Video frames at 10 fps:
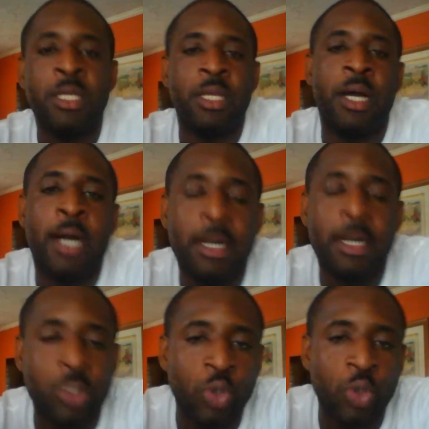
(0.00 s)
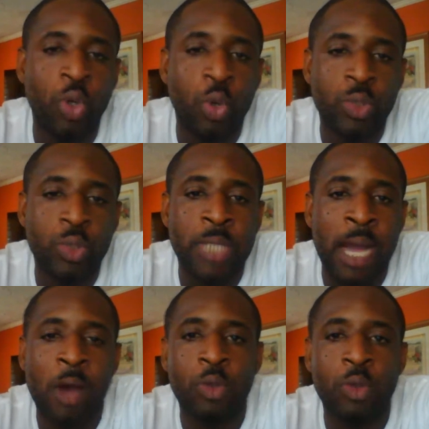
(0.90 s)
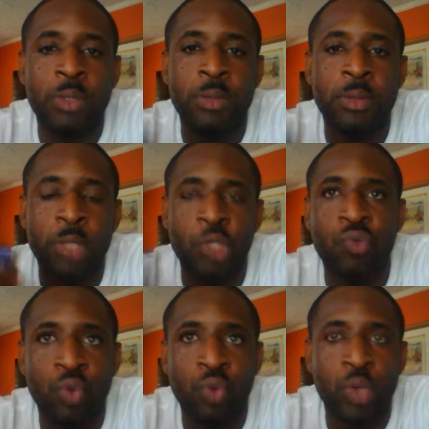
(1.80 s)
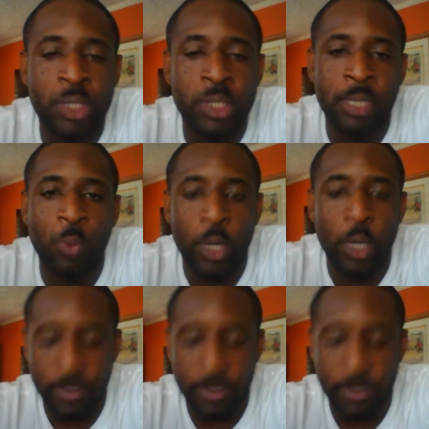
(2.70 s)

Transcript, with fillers: uh, to go down this road somewhat.